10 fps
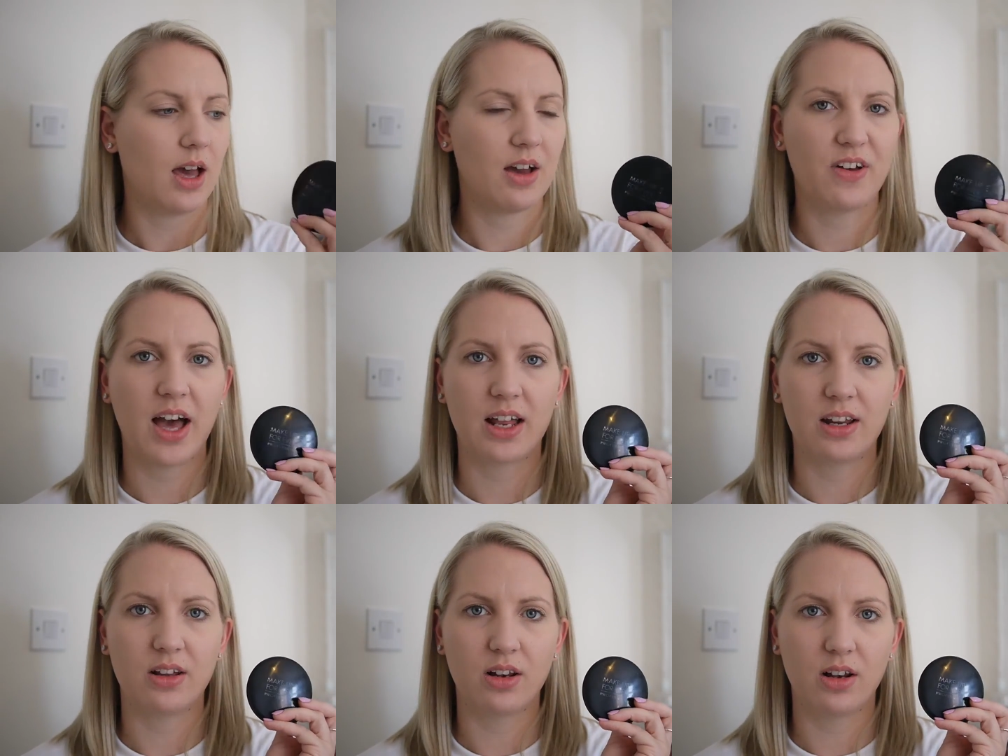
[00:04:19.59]
I've had
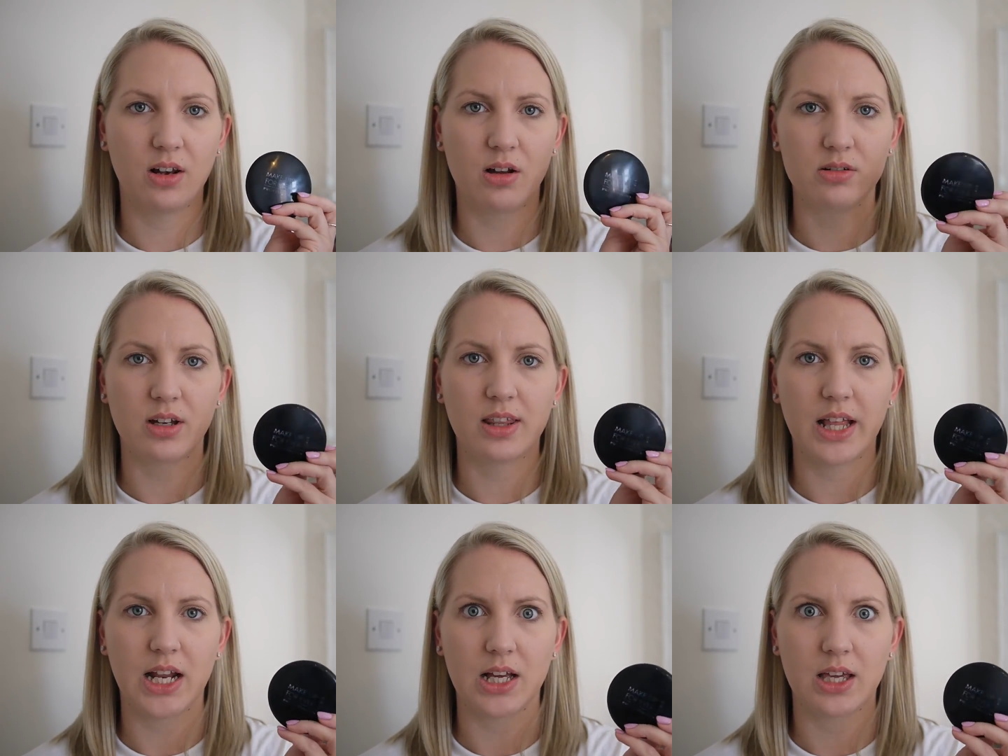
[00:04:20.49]
it longer
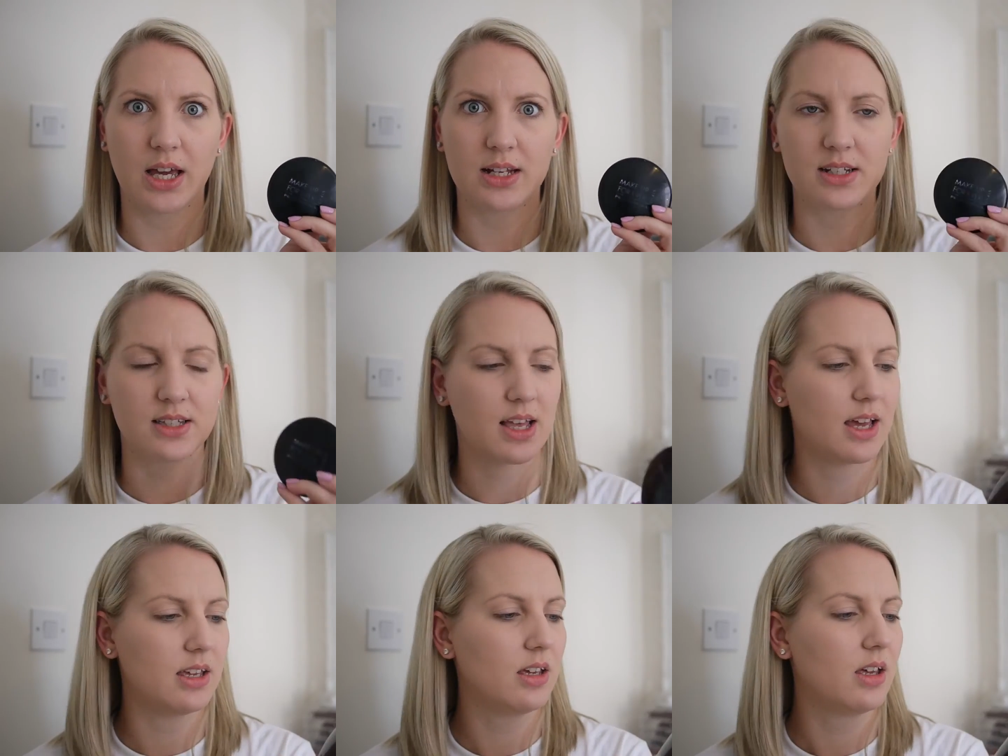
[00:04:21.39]
than I care to
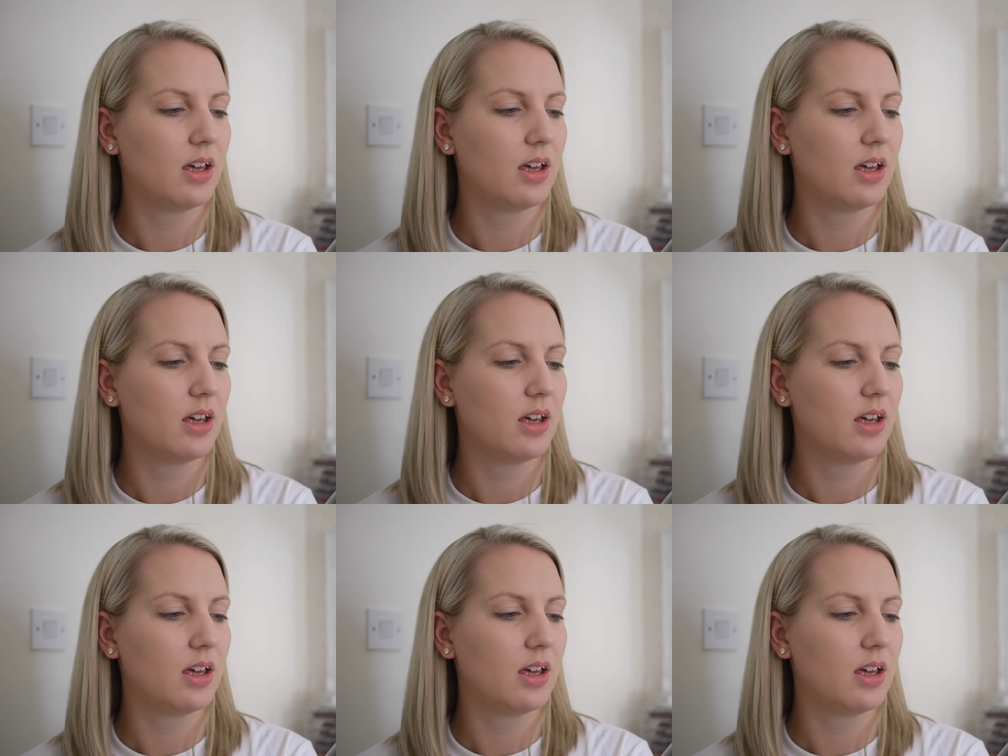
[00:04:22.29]
say.